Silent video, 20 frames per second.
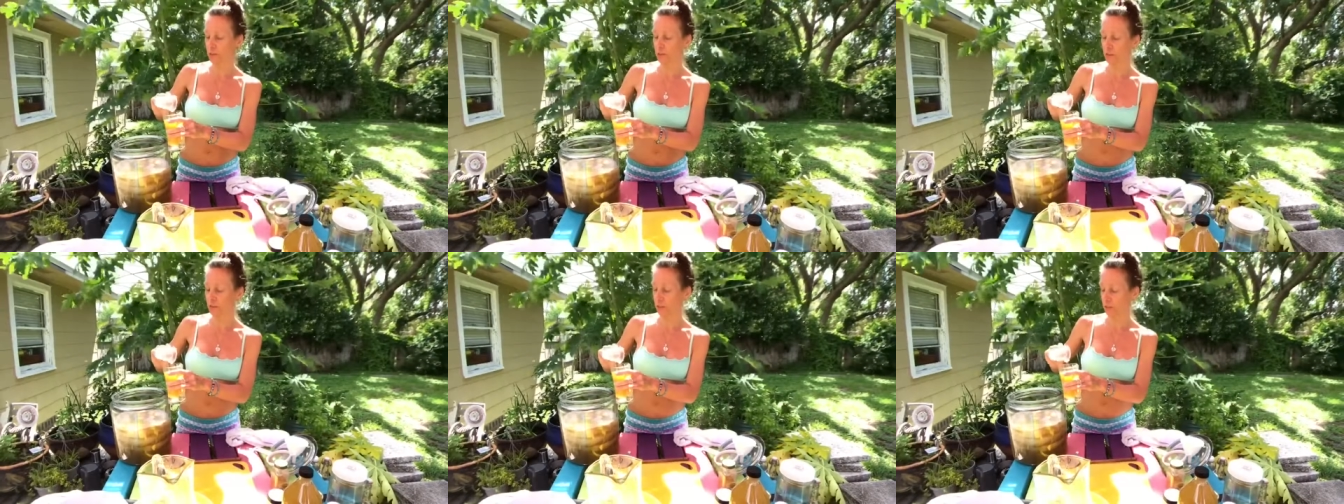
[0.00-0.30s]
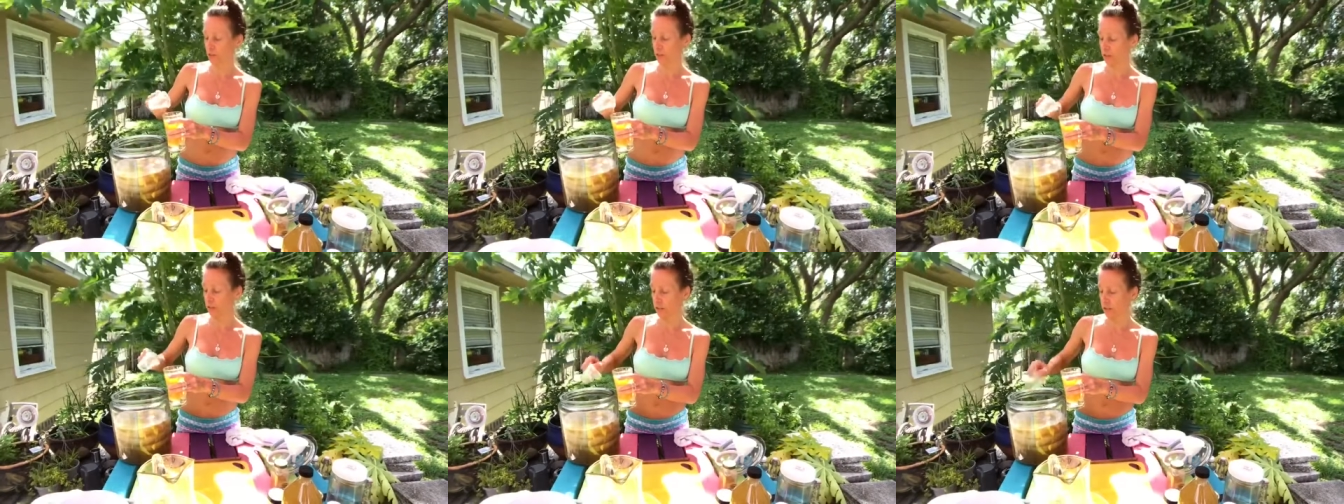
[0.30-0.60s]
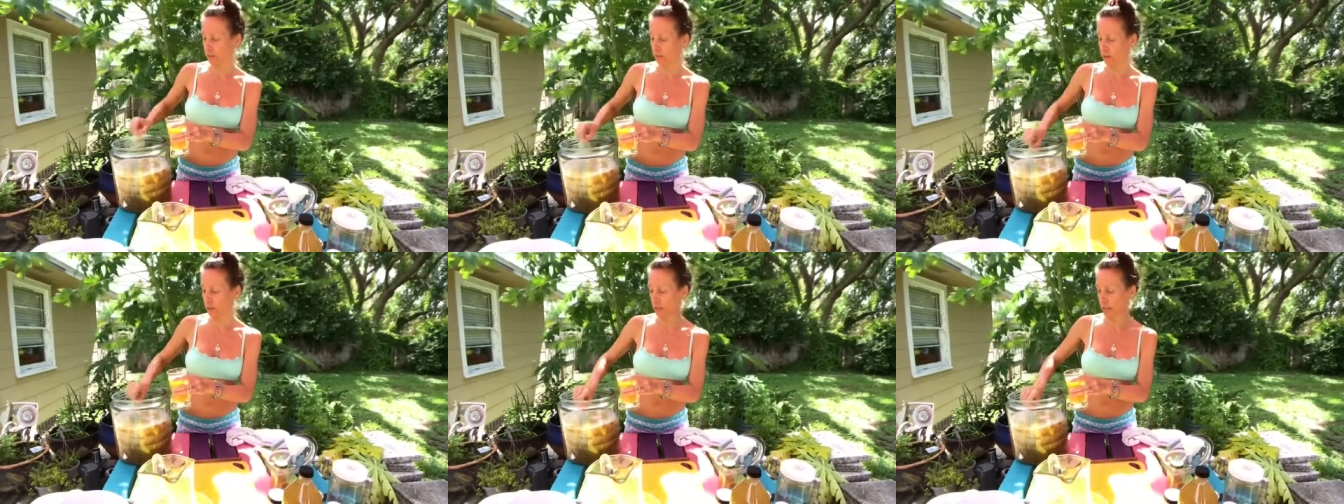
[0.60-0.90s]
was stationed
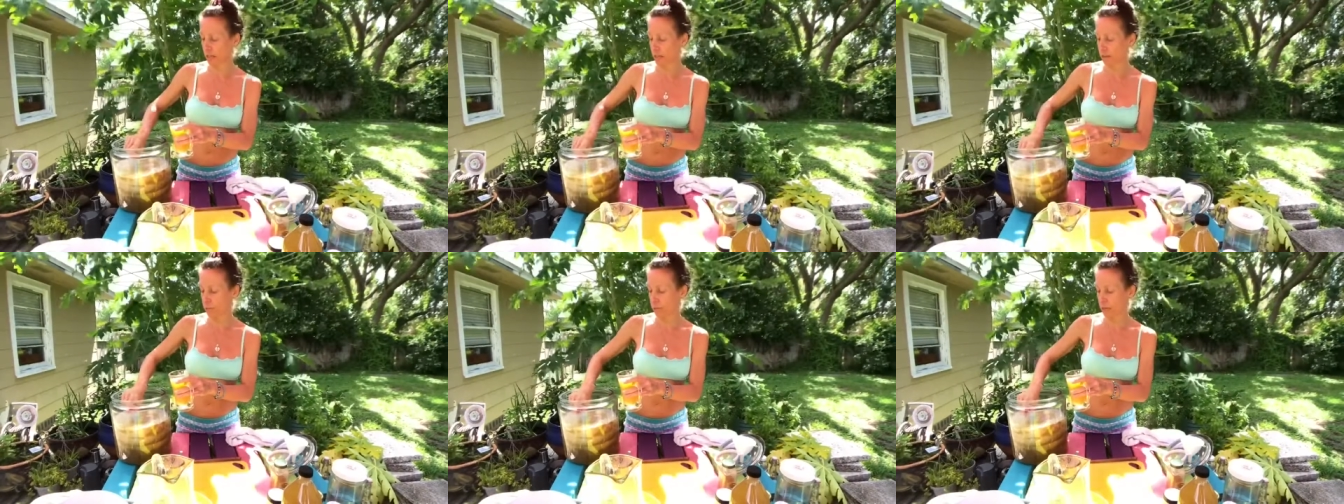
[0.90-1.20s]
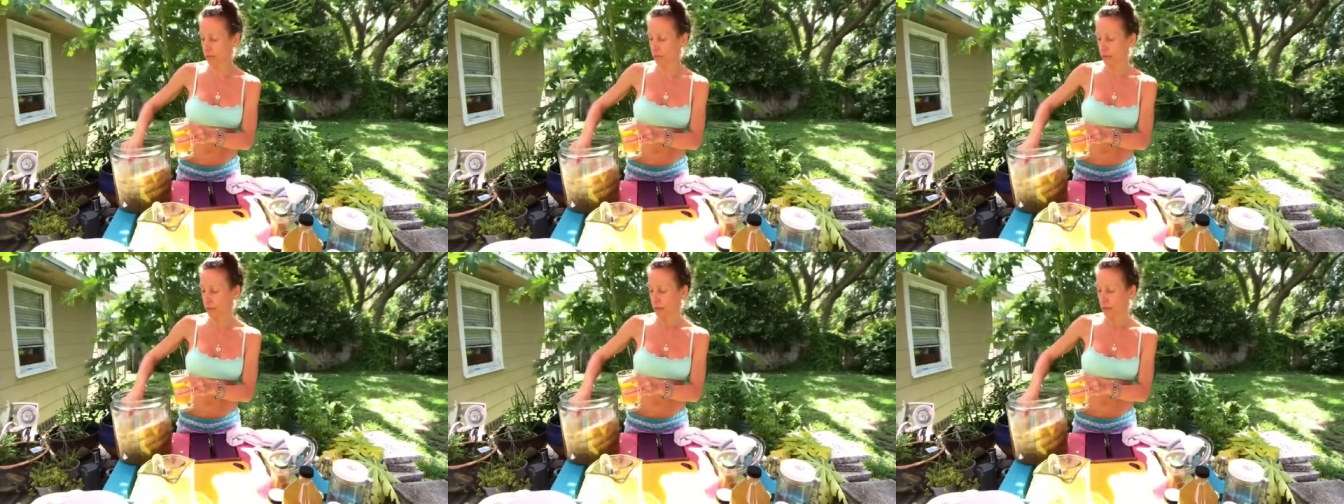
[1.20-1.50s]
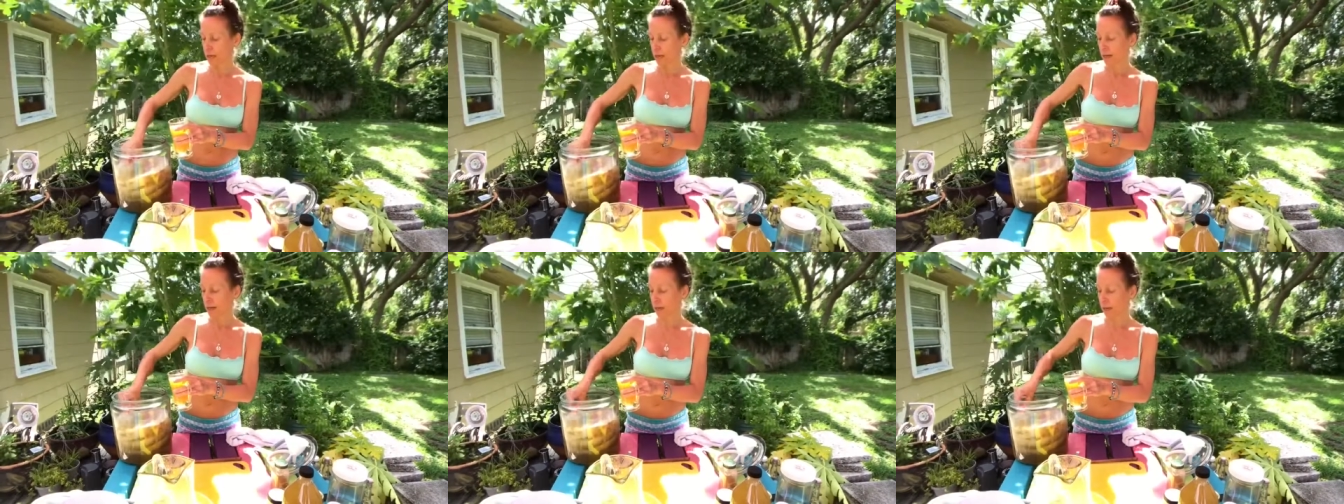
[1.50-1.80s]
with her husband
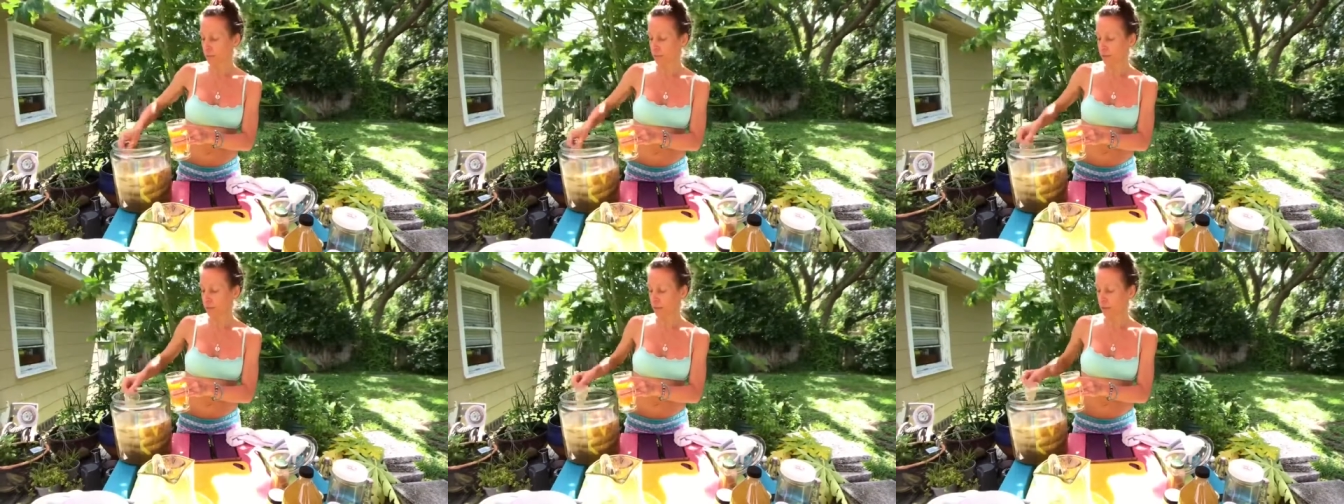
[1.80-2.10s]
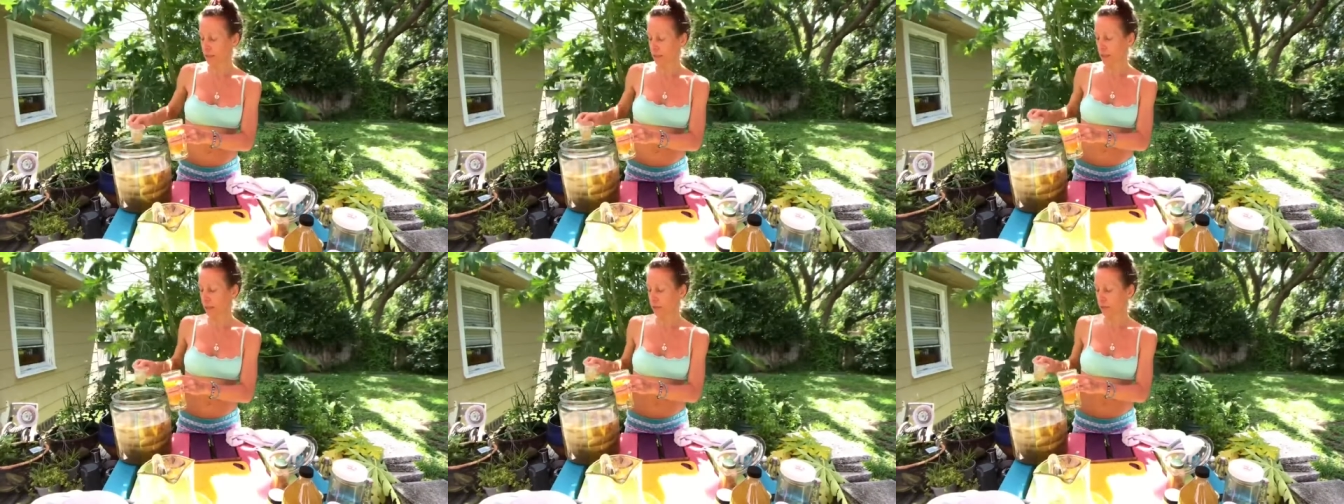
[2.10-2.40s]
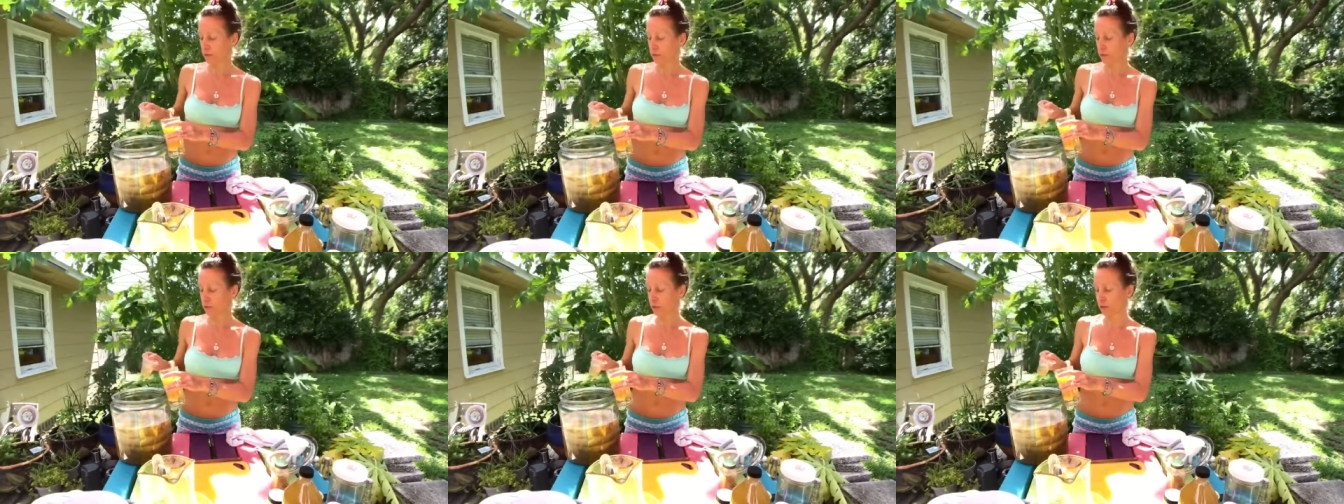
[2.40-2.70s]
up in
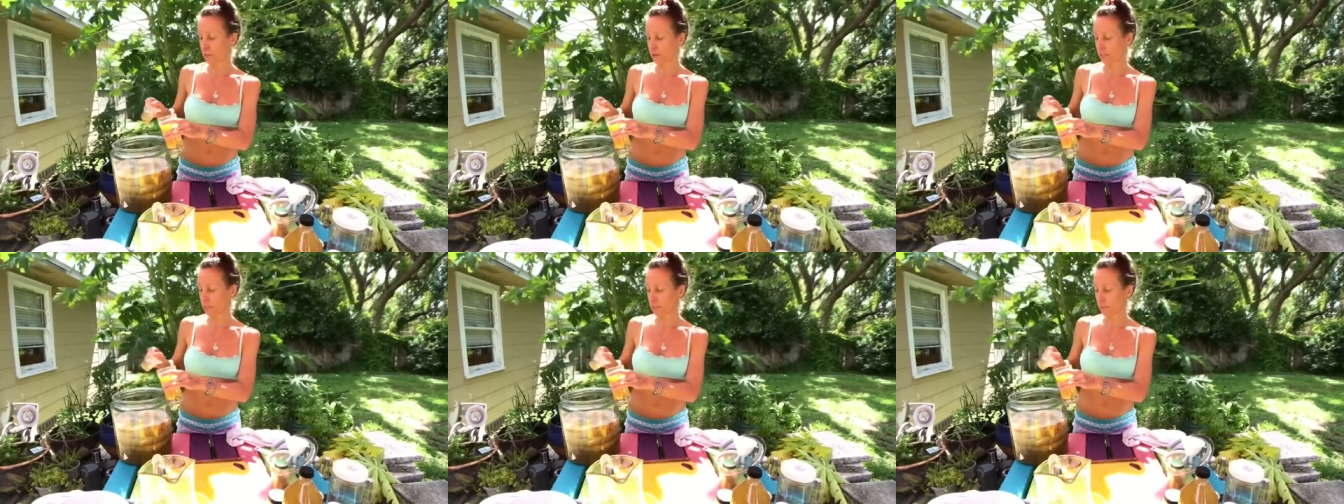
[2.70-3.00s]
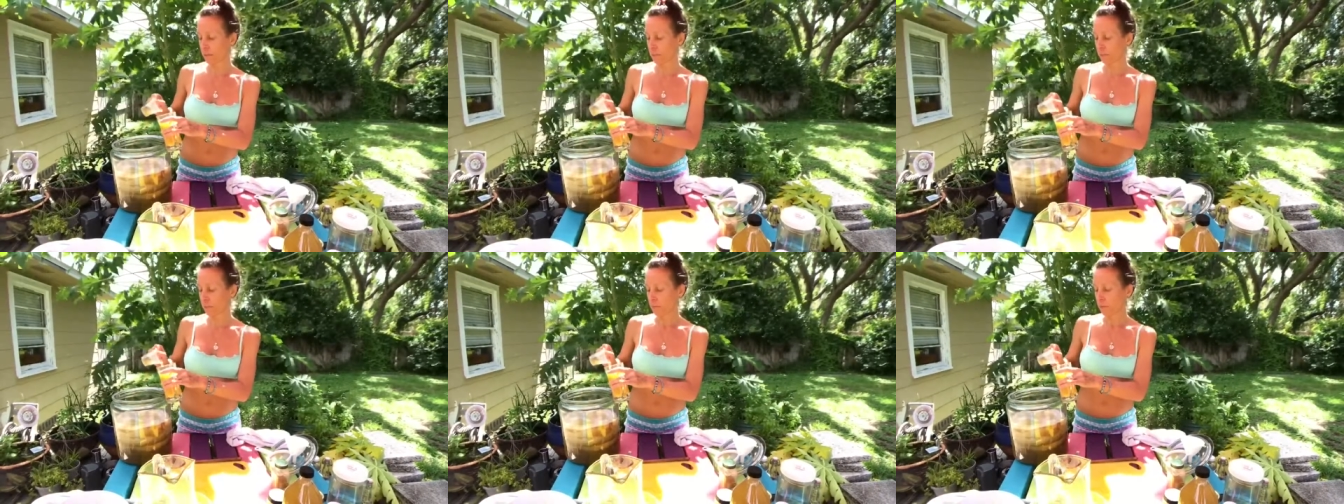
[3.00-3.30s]
um, Germany.